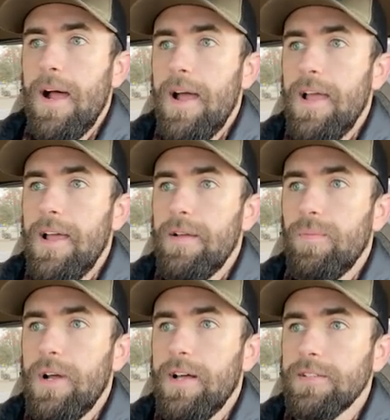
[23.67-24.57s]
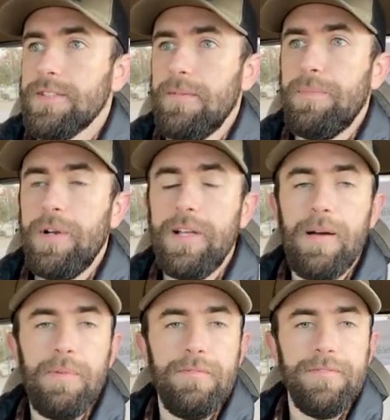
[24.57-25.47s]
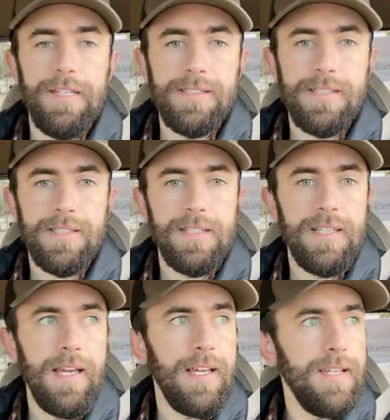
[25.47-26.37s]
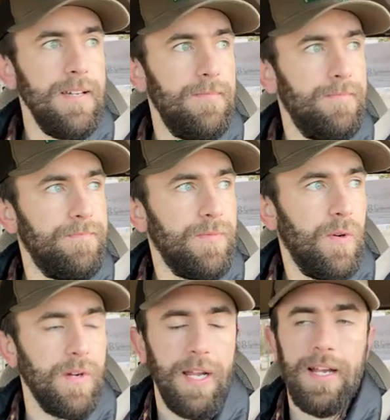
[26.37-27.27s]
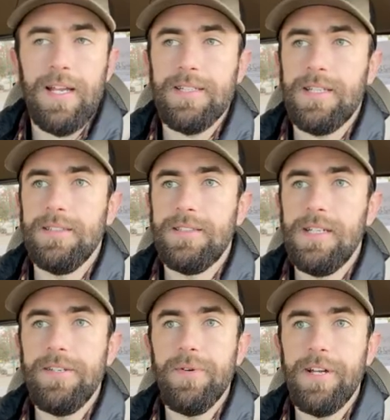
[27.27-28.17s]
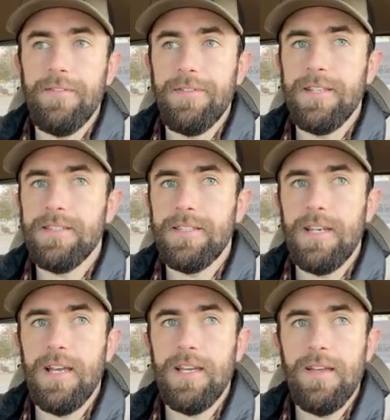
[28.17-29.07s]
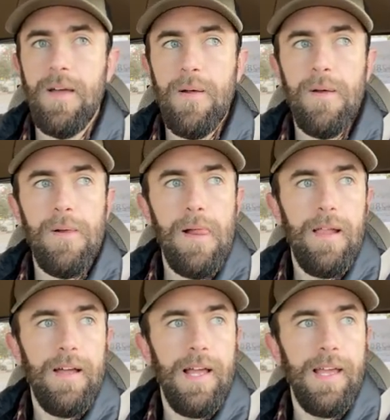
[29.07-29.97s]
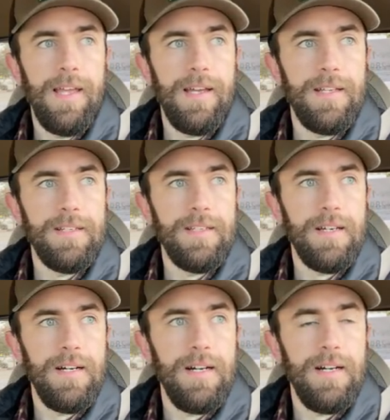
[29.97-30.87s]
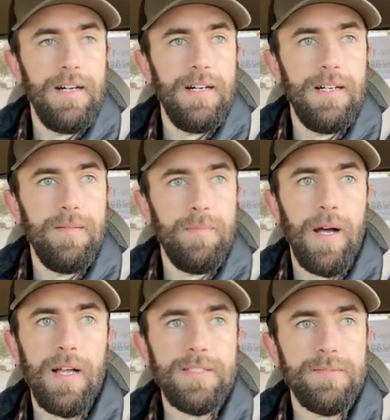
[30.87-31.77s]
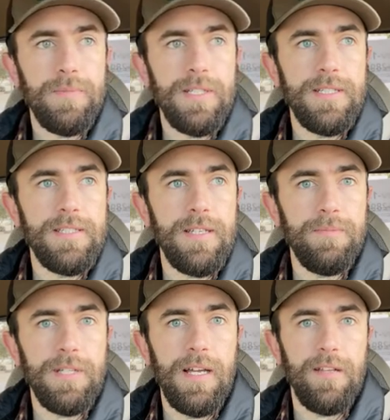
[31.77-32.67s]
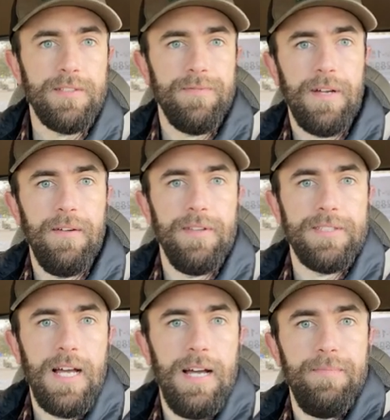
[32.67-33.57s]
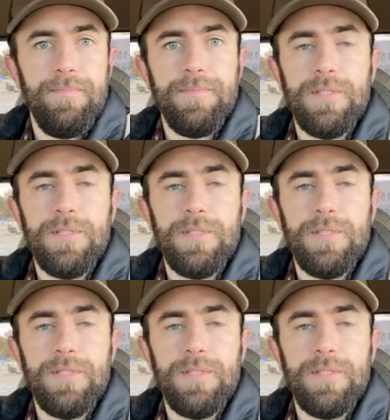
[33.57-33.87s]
And what else? I'm putting up a fence today, or I guess continuing a fence today, and uh, possibly something else if I have the time.